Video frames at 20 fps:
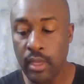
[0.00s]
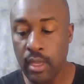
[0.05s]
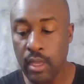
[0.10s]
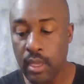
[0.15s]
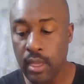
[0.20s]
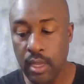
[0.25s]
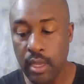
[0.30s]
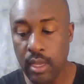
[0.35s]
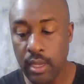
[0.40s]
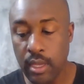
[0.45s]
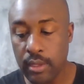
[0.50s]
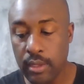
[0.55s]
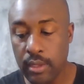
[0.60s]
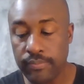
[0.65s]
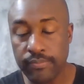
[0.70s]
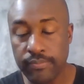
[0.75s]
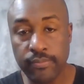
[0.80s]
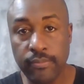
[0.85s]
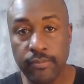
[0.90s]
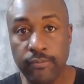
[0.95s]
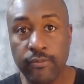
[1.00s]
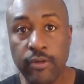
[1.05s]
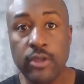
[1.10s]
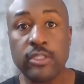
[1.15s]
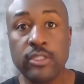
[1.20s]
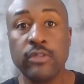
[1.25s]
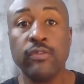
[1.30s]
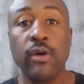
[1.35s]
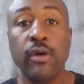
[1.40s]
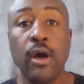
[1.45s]
Uh,
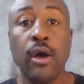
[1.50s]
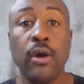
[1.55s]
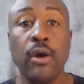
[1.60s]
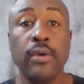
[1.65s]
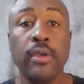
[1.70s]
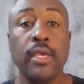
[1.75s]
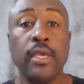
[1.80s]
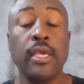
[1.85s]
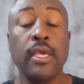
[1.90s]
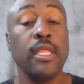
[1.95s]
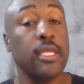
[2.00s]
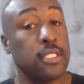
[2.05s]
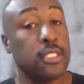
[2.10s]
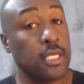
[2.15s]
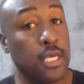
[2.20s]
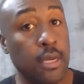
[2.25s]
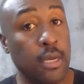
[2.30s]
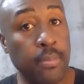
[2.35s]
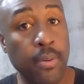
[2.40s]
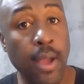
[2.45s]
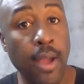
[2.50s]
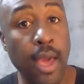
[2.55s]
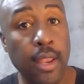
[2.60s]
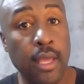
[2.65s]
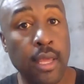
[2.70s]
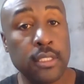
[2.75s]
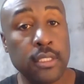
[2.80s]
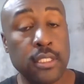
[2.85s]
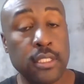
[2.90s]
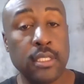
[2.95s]
First of all, it is a good
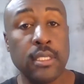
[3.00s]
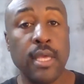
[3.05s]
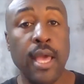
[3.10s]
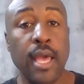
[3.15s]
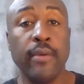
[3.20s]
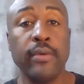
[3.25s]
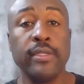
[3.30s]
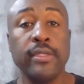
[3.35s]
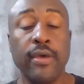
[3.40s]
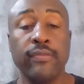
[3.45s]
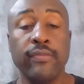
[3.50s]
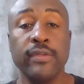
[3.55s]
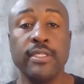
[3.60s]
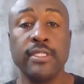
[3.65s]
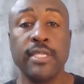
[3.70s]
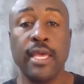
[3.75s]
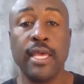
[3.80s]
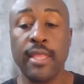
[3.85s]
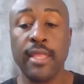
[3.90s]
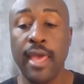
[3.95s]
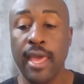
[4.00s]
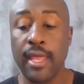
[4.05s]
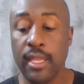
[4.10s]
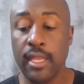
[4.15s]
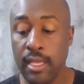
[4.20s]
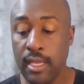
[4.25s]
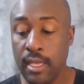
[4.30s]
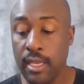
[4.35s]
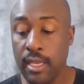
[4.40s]
product. I will definitely say that.